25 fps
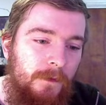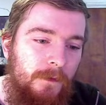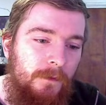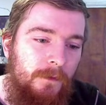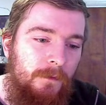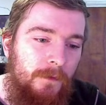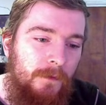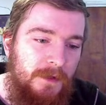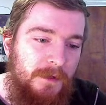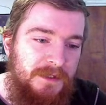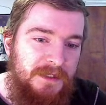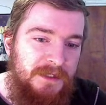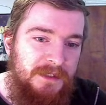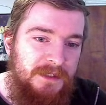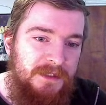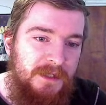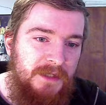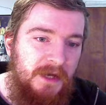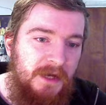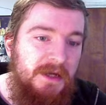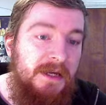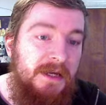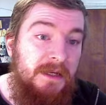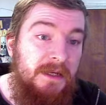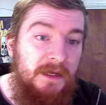What is this?
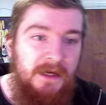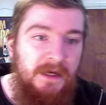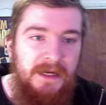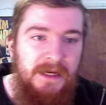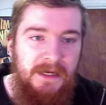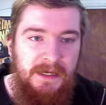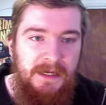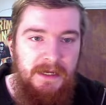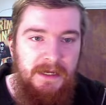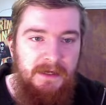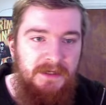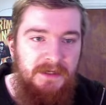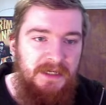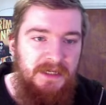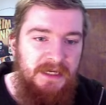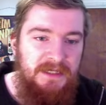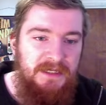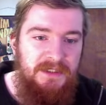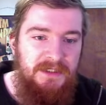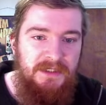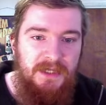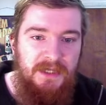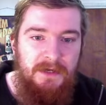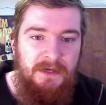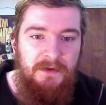Oh yeah, Lion King. Okay,
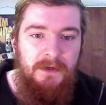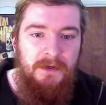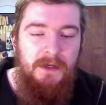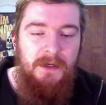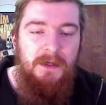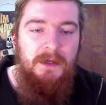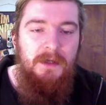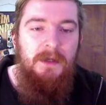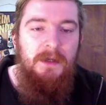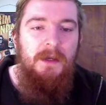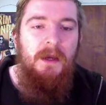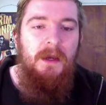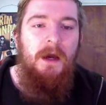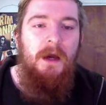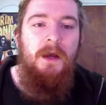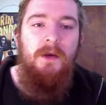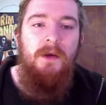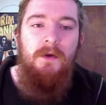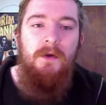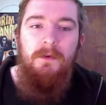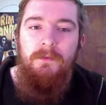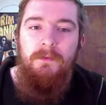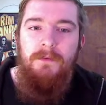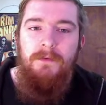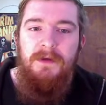so
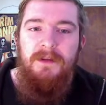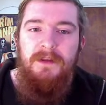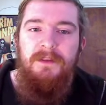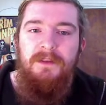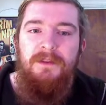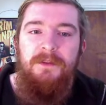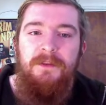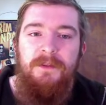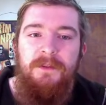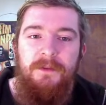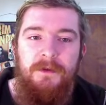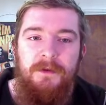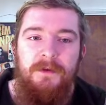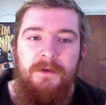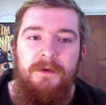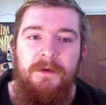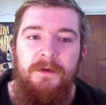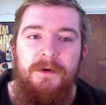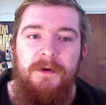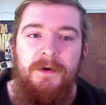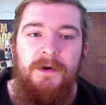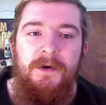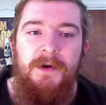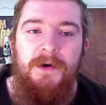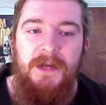along with
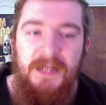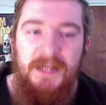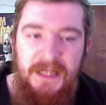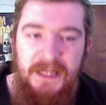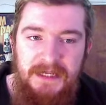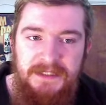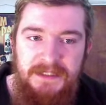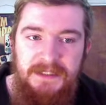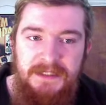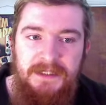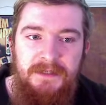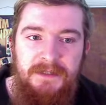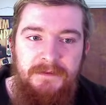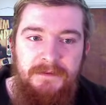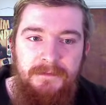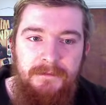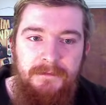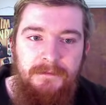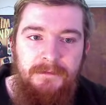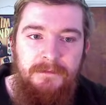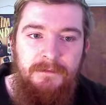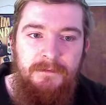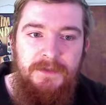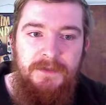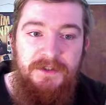Aladdin,
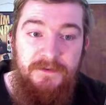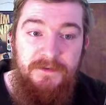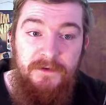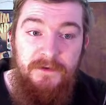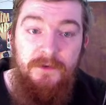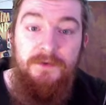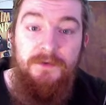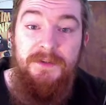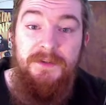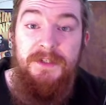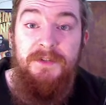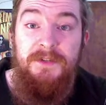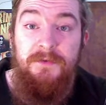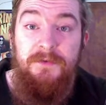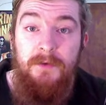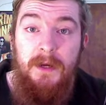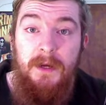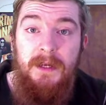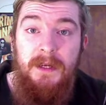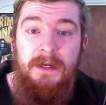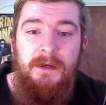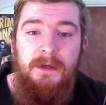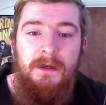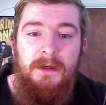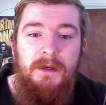which of course is
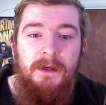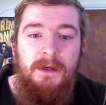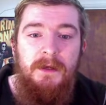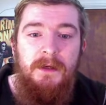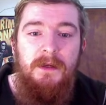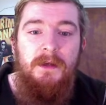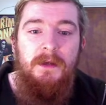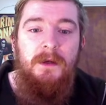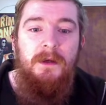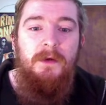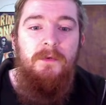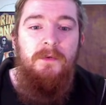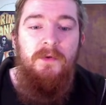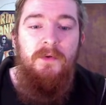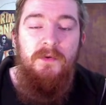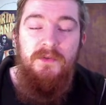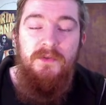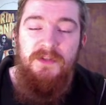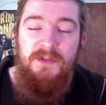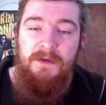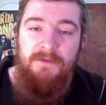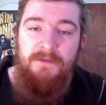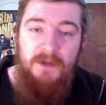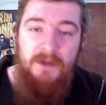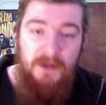great, we
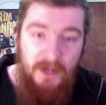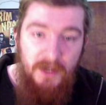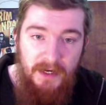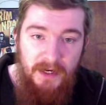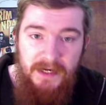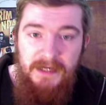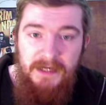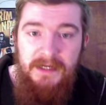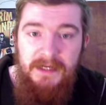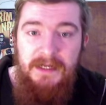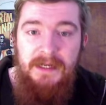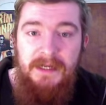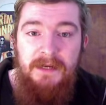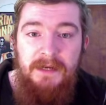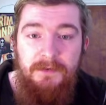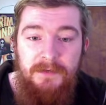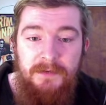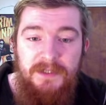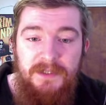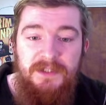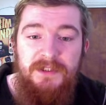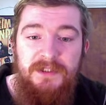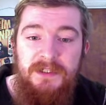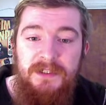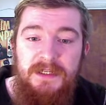also have the Lion King,
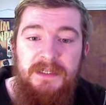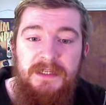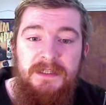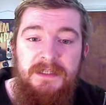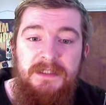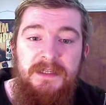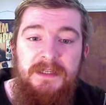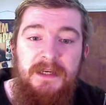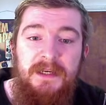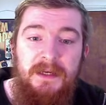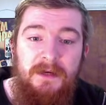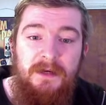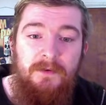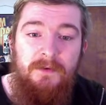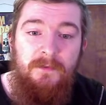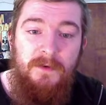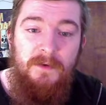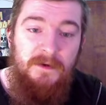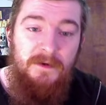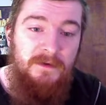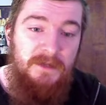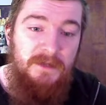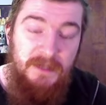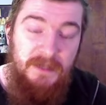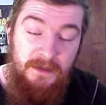which is
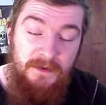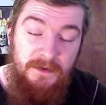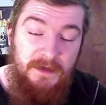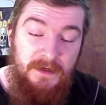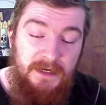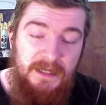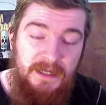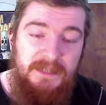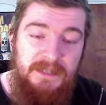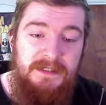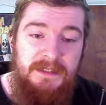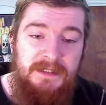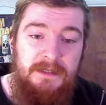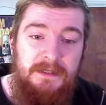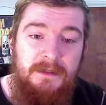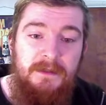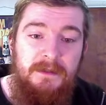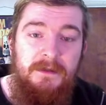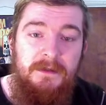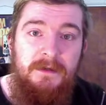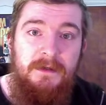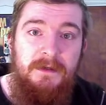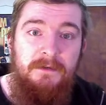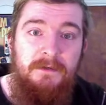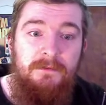the other classic
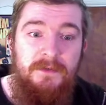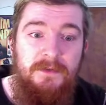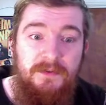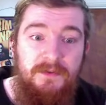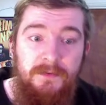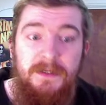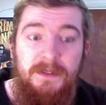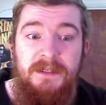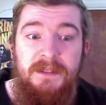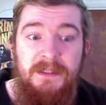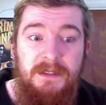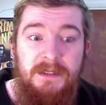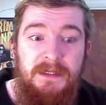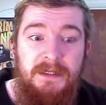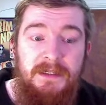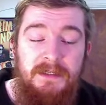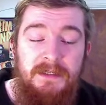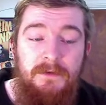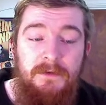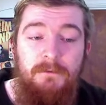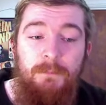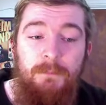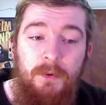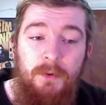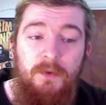that was recently
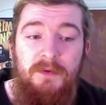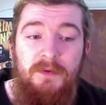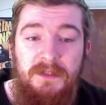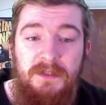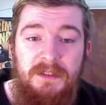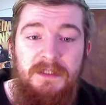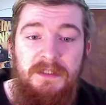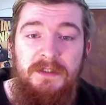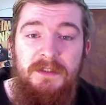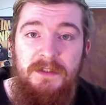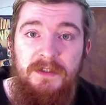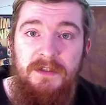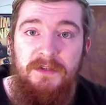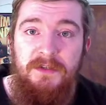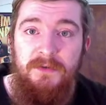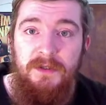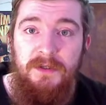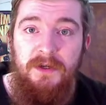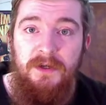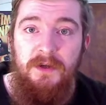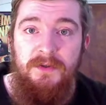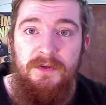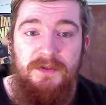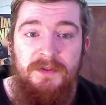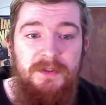sort of ported into newer
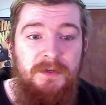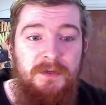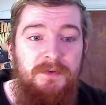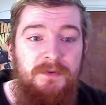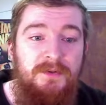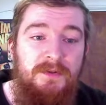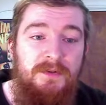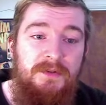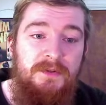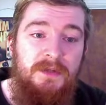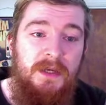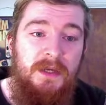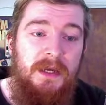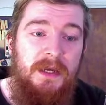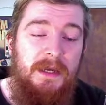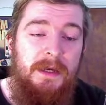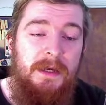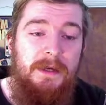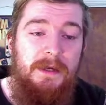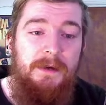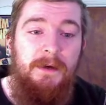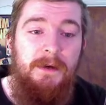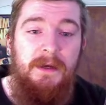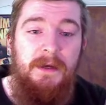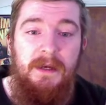consoles
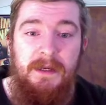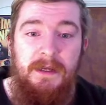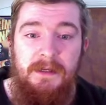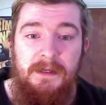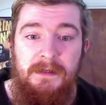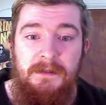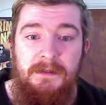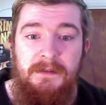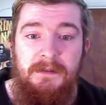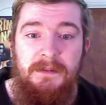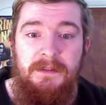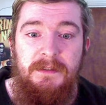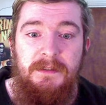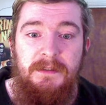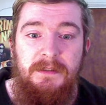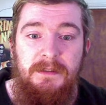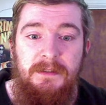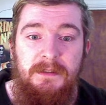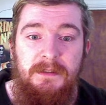and